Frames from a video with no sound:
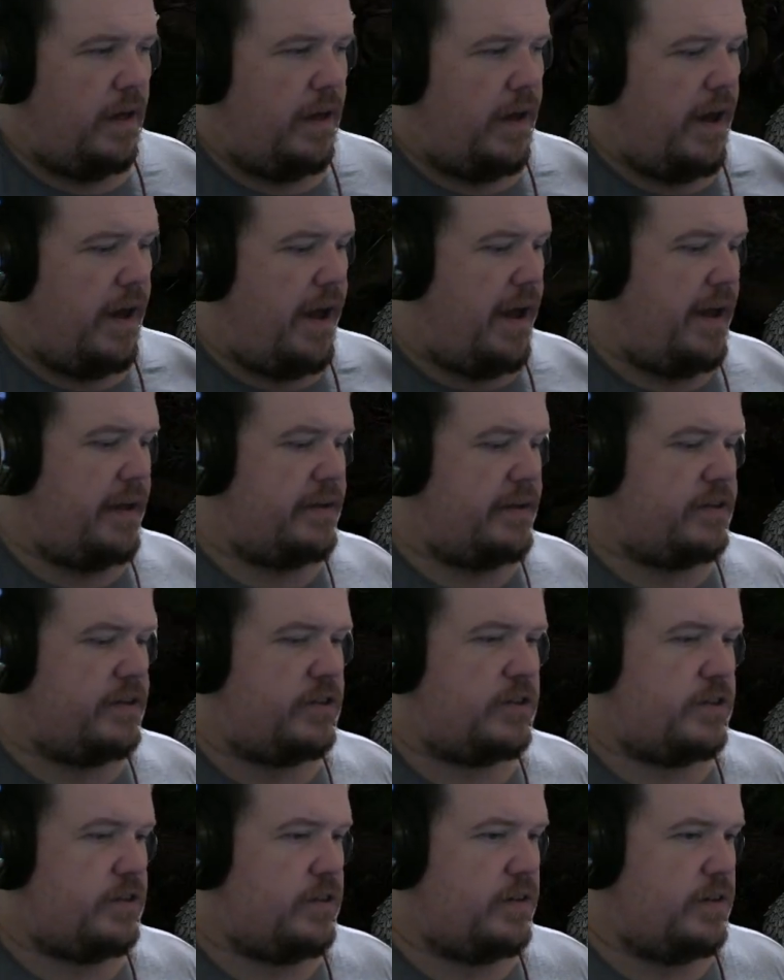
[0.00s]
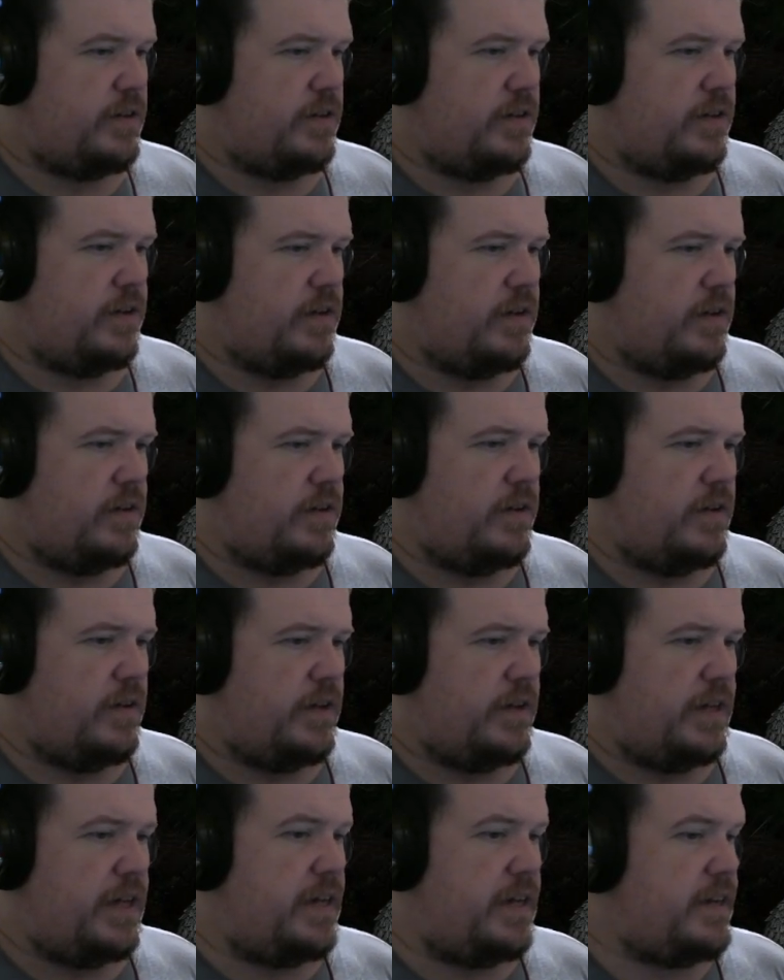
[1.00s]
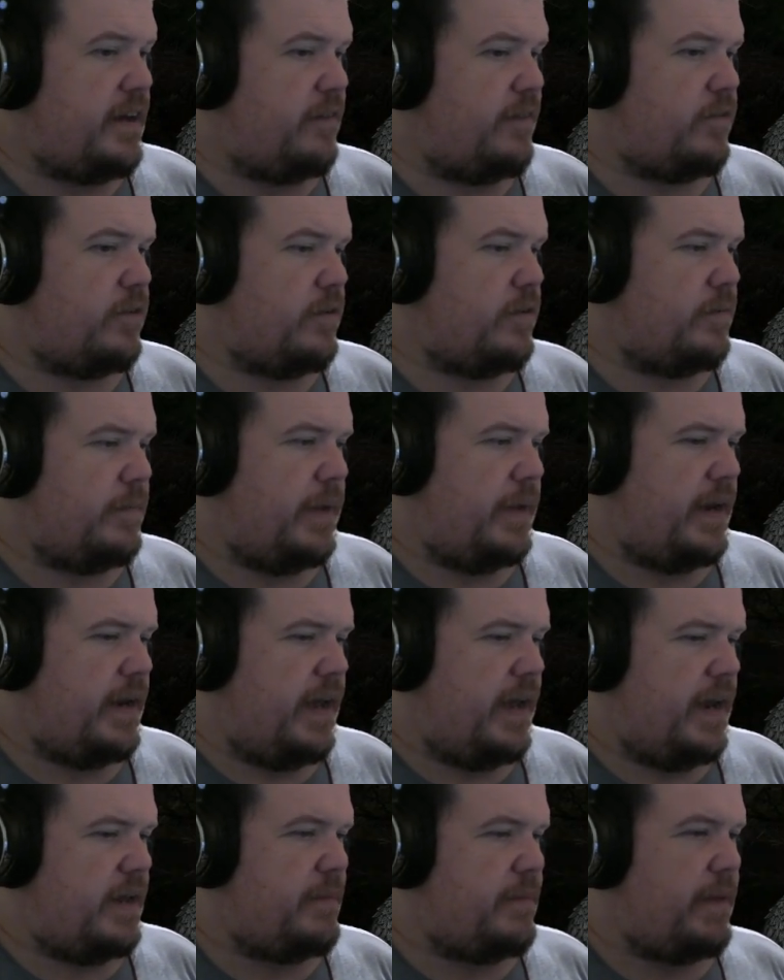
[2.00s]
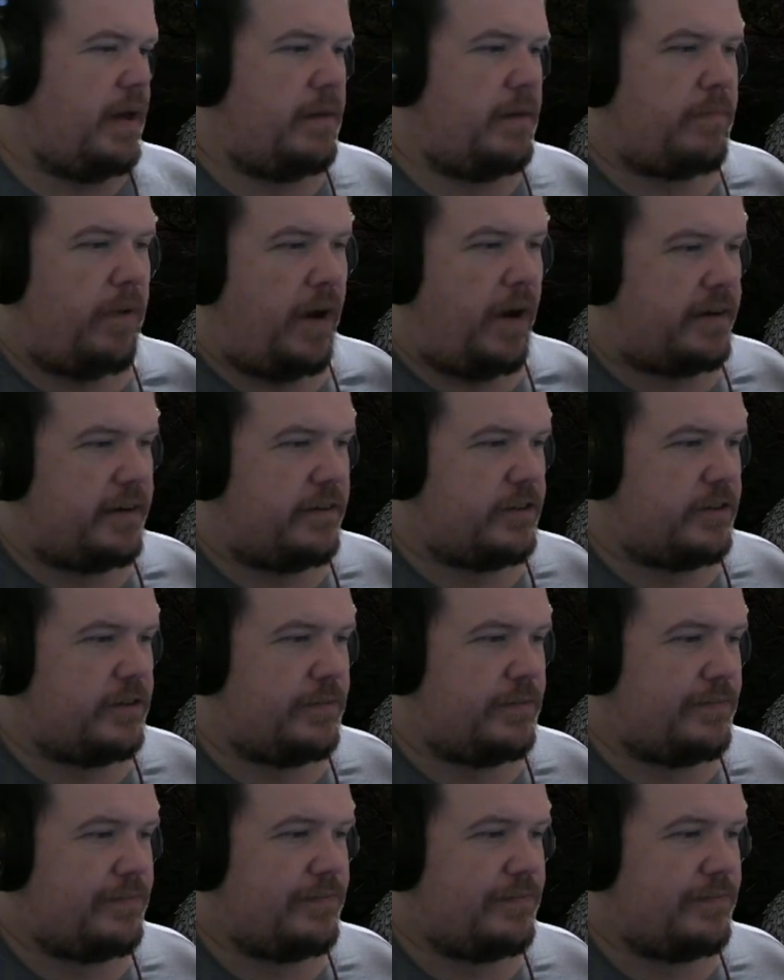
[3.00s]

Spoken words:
And he never made any band practice.